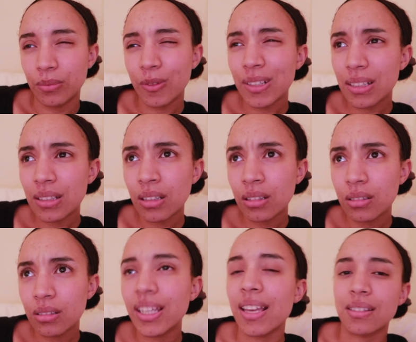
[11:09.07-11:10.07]
Was it the
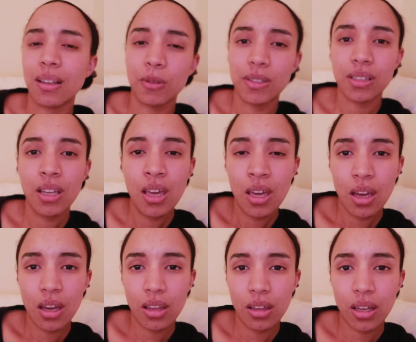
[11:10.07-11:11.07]
uncle? Yes, that was
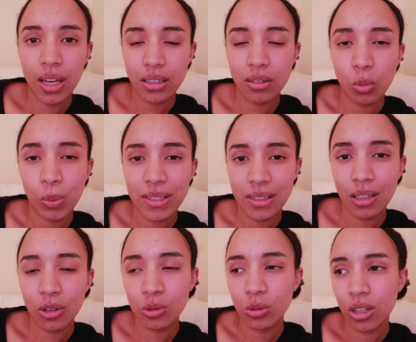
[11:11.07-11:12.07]
the actor who plays the uncle.